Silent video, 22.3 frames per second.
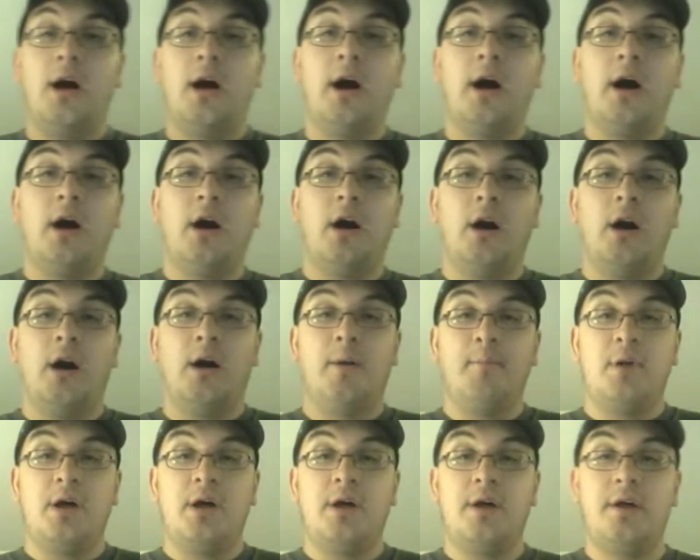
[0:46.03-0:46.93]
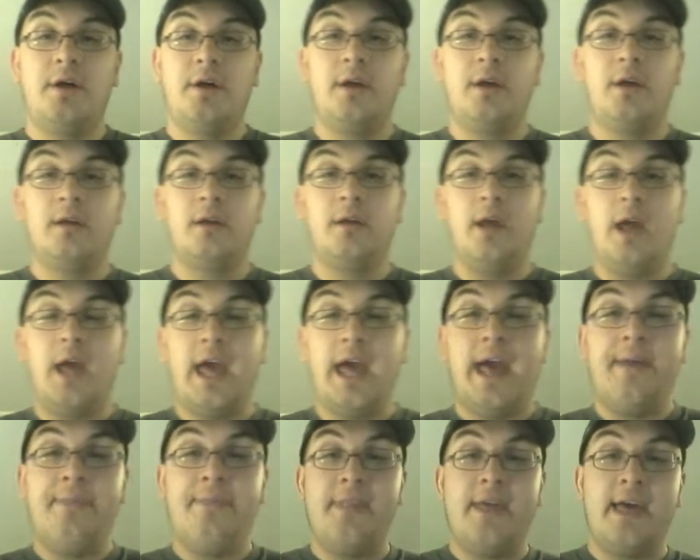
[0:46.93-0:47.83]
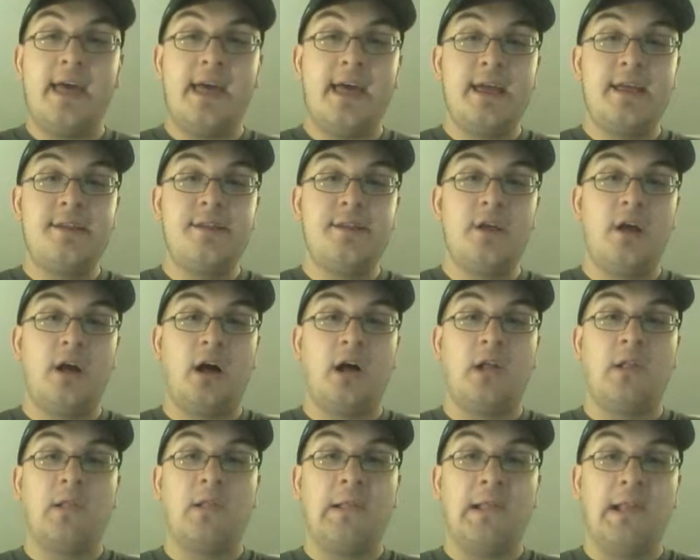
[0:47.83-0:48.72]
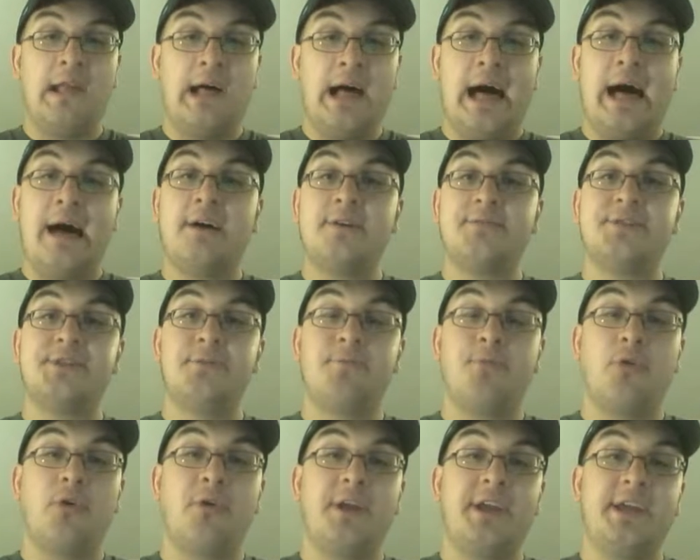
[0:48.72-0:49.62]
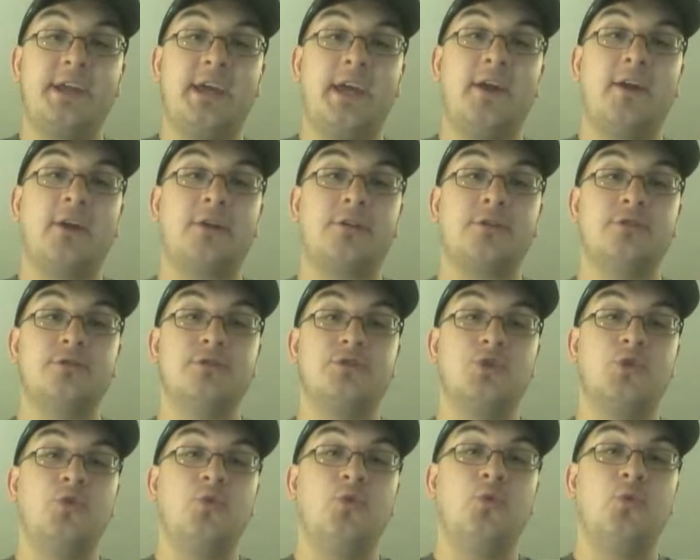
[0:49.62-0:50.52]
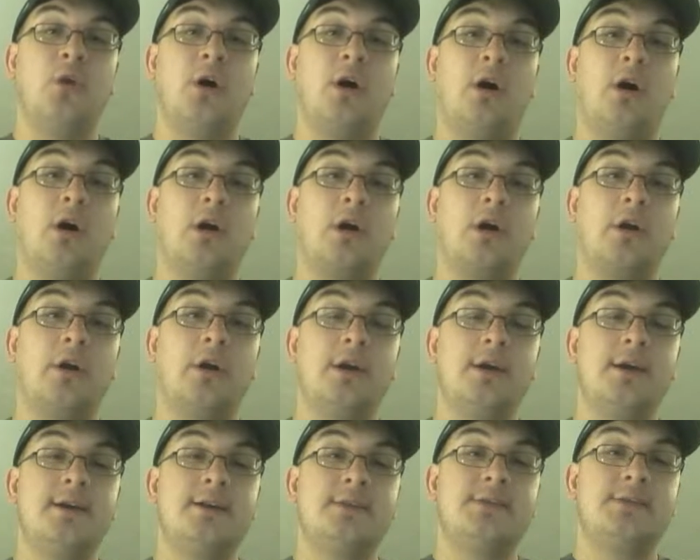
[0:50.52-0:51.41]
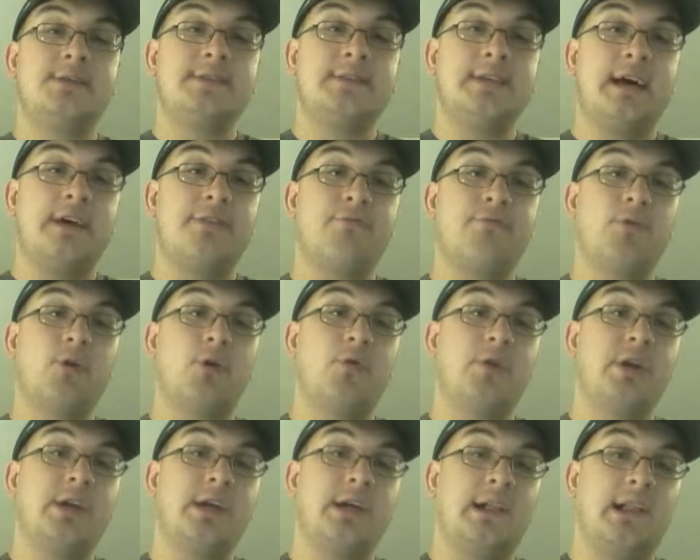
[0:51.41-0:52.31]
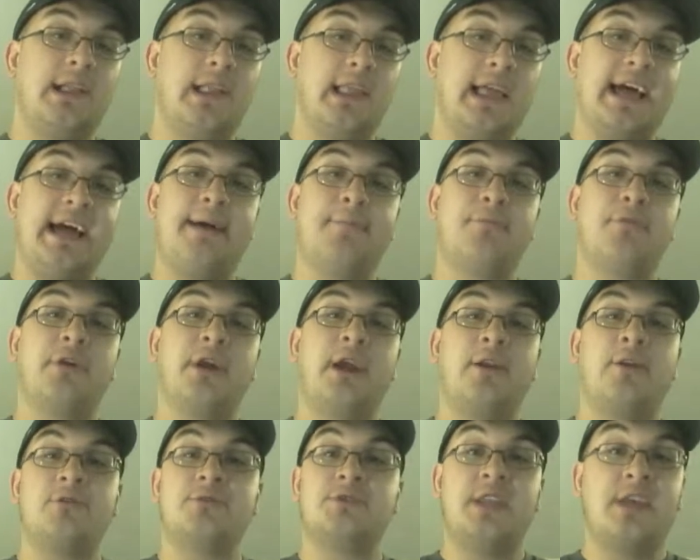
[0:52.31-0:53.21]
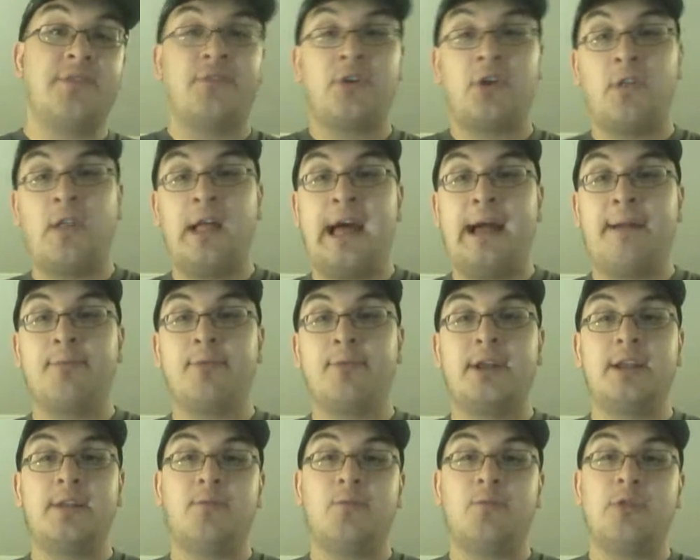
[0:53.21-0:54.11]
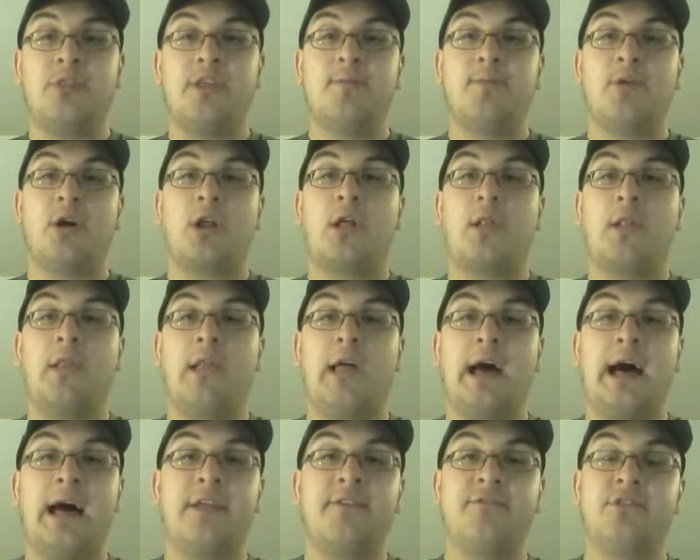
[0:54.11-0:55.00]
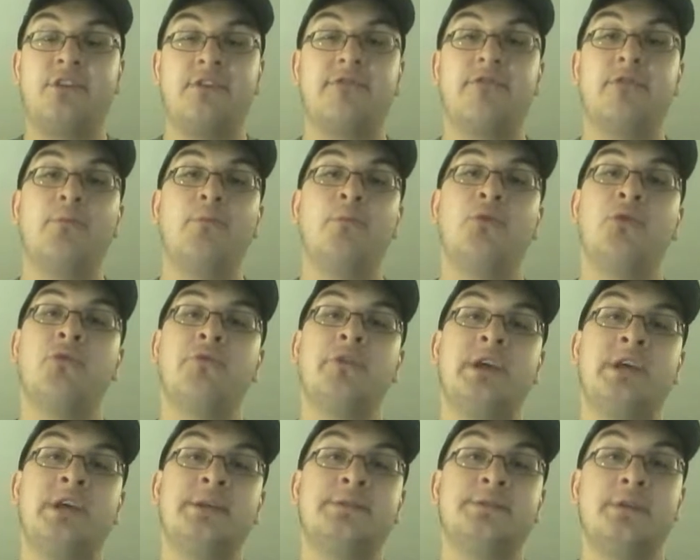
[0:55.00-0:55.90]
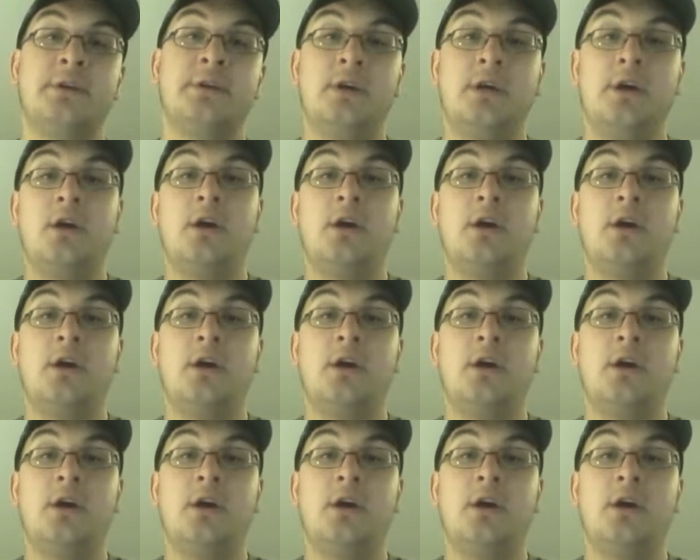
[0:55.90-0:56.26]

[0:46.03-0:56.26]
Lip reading: And then a lot of supporting characters who are Seth Rogen collaborators. They've collaborated with him on a lot of different movies.